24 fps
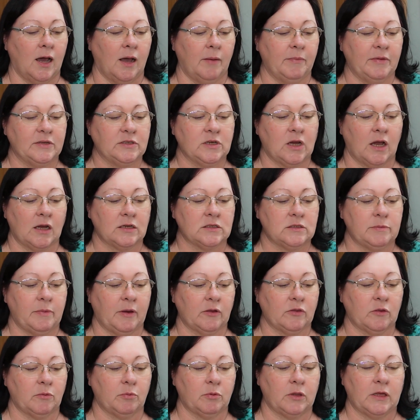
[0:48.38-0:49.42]
It talks
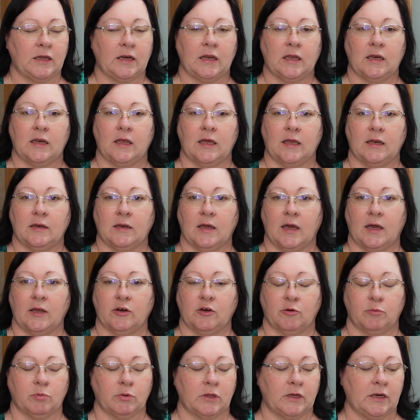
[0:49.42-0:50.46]
about the pleated and
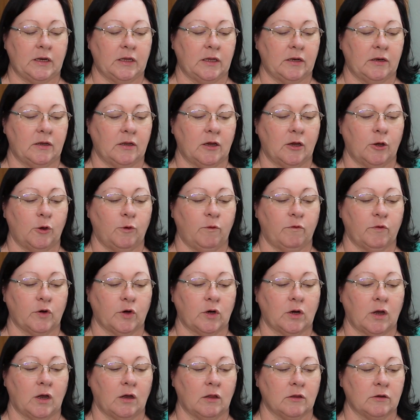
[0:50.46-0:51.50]
underpleated over
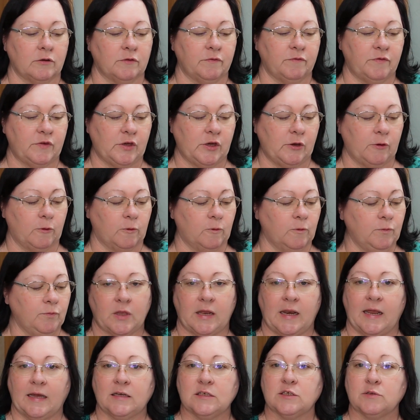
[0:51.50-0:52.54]
collar view. The
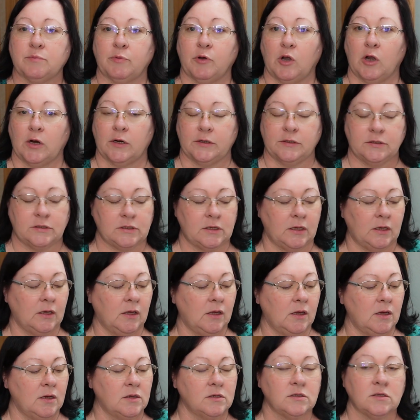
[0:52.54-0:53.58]
next part
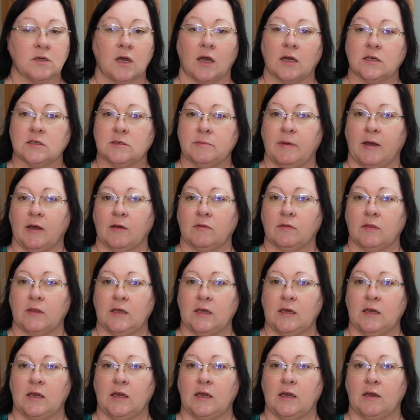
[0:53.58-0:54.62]
talks about
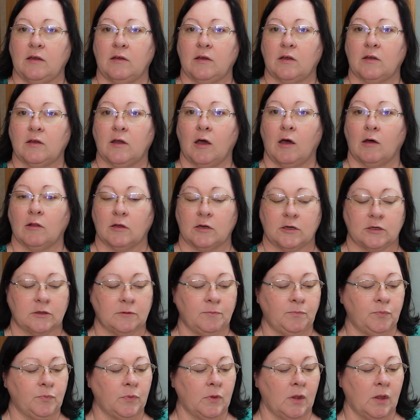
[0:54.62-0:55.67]
the collar,
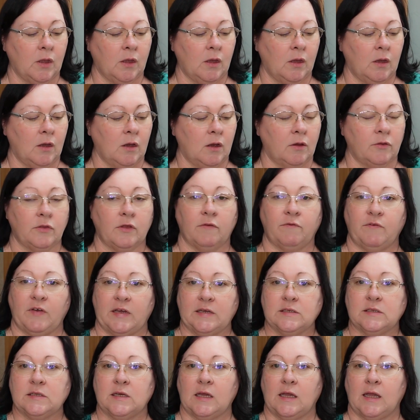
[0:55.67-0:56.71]
the
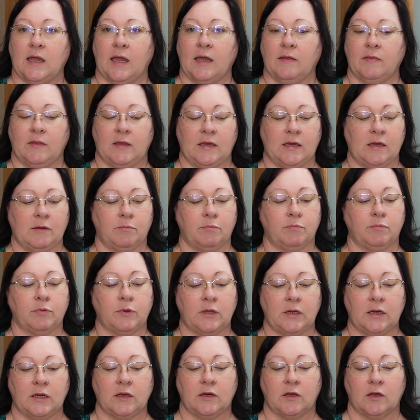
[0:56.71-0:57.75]
facing and the
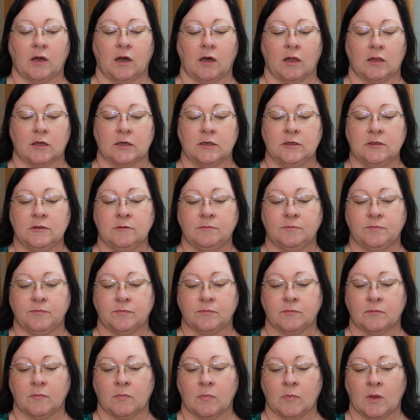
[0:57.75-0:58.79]
pleated collar.
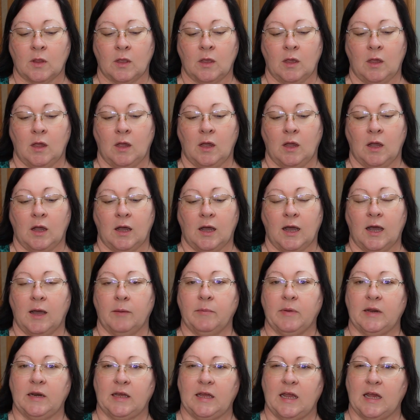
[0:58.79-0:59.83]

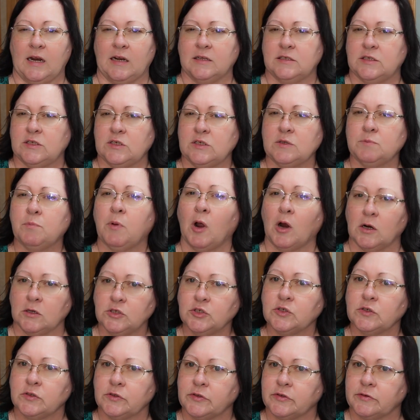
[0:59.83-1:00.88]
And again, it's just
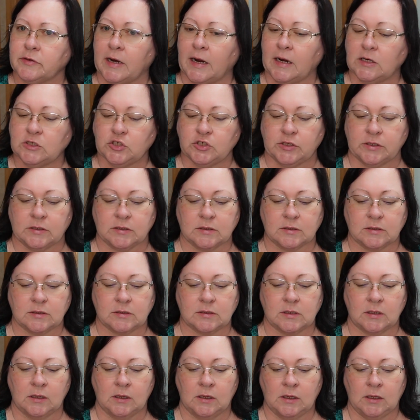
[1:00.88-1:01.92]
partial
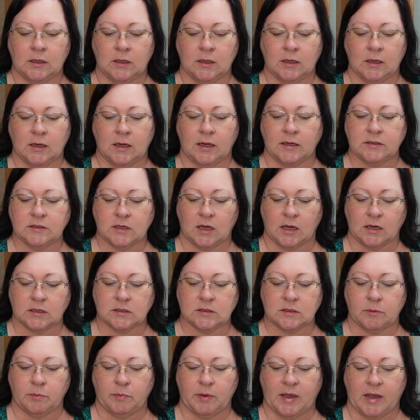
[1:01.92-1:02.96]
directions. It
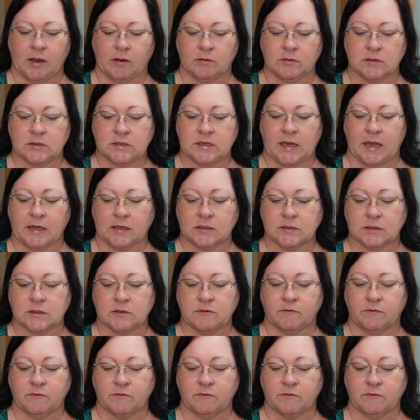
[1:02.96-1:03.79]
talks about text